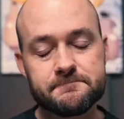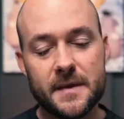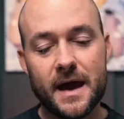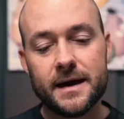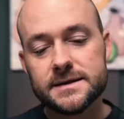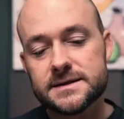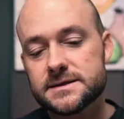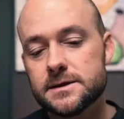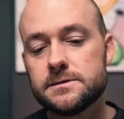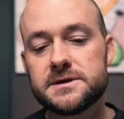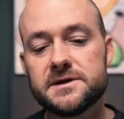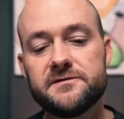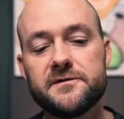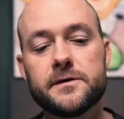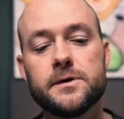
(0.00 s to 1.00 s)
and it's so
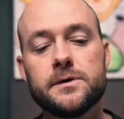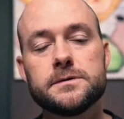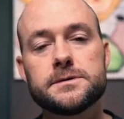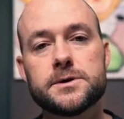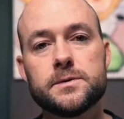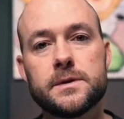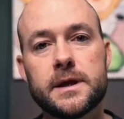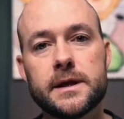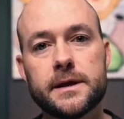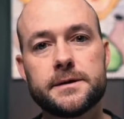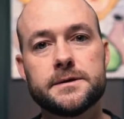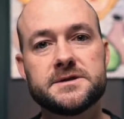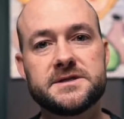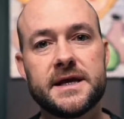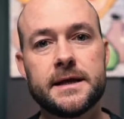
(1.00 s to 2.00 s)
difficult to really
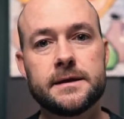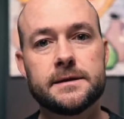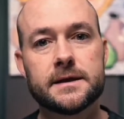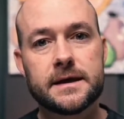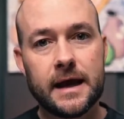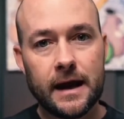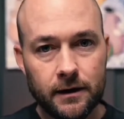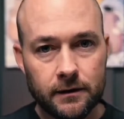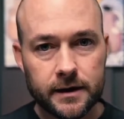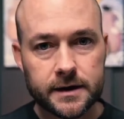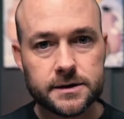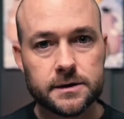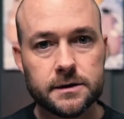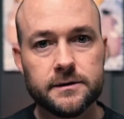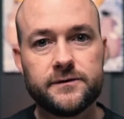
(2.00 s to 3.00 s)
understand the
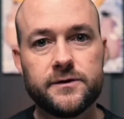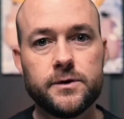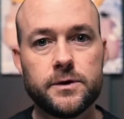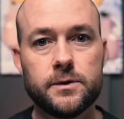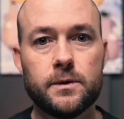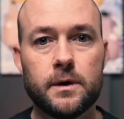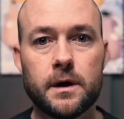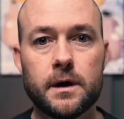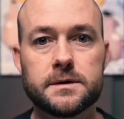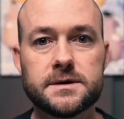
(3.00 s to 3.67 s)
character of who you are,